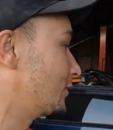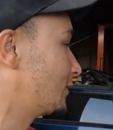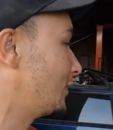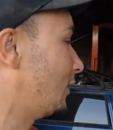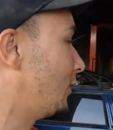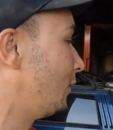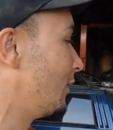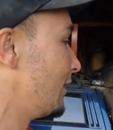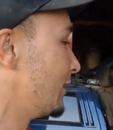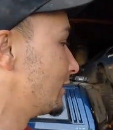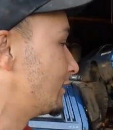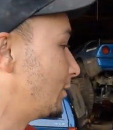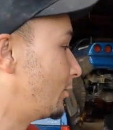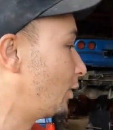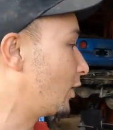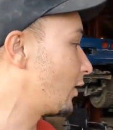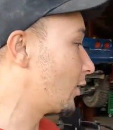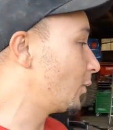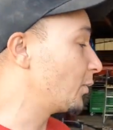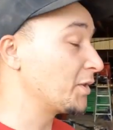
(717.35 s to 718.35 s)
So
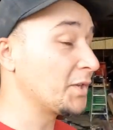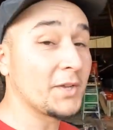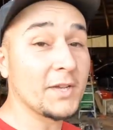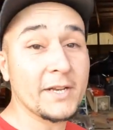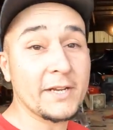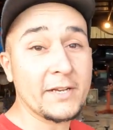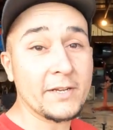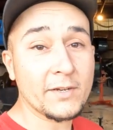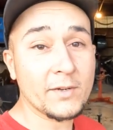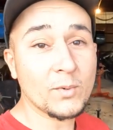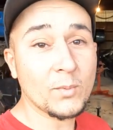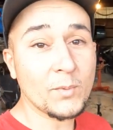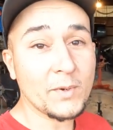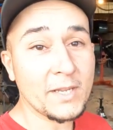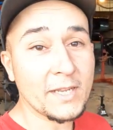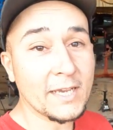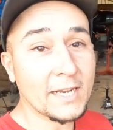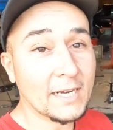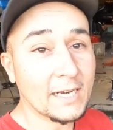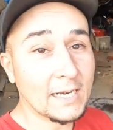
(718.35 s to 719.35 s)
tomorrow when you get here, we
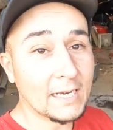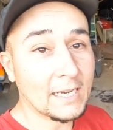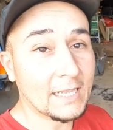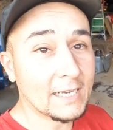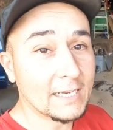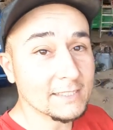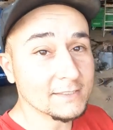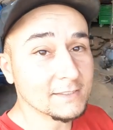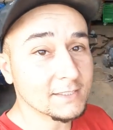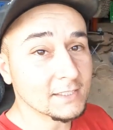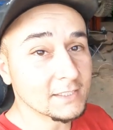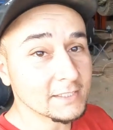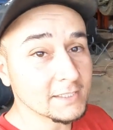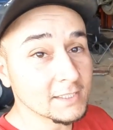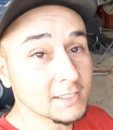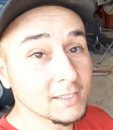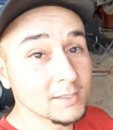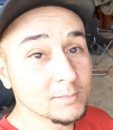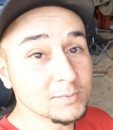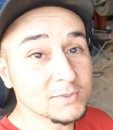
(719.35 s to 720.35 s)
got a lot to
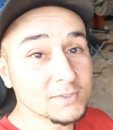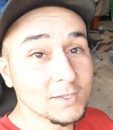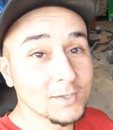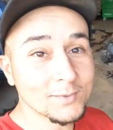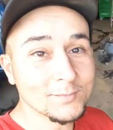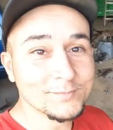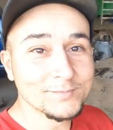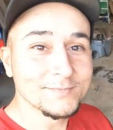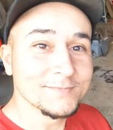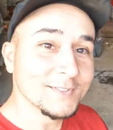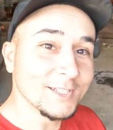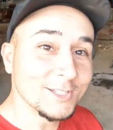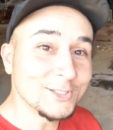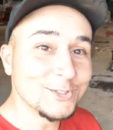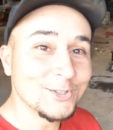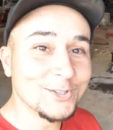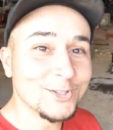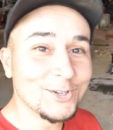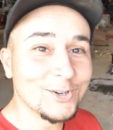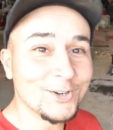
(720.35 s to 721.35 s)
clean up. So
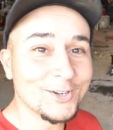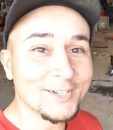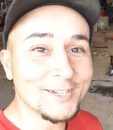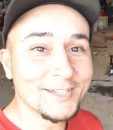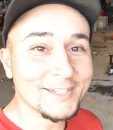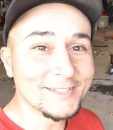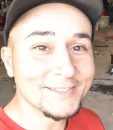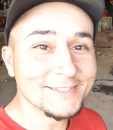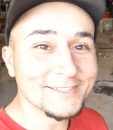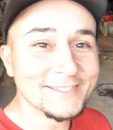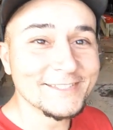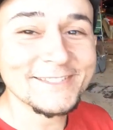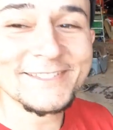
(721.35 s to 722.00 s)
enjoy the car tonight.